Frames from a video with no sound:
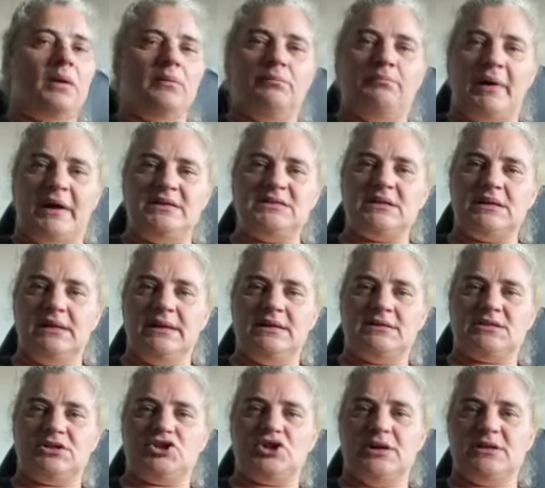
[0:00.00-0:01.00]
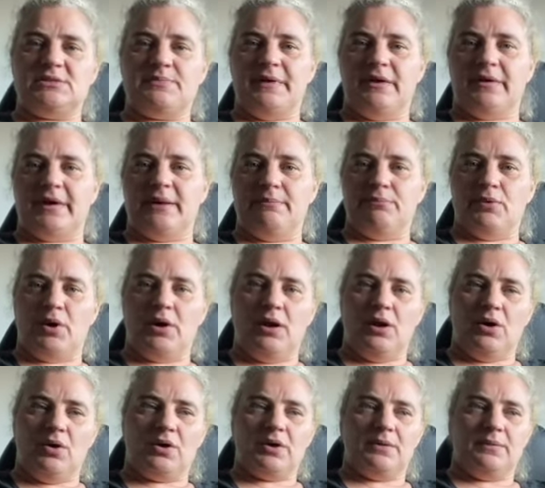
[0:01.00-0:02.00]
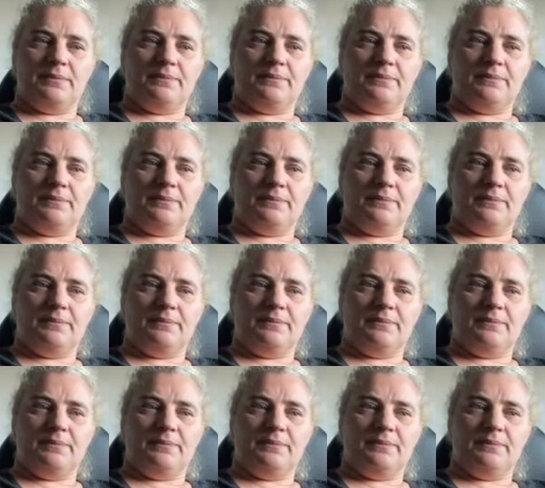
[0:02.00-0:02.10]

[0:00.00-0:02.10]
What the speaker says: Basically, it's a Shakespearean monologue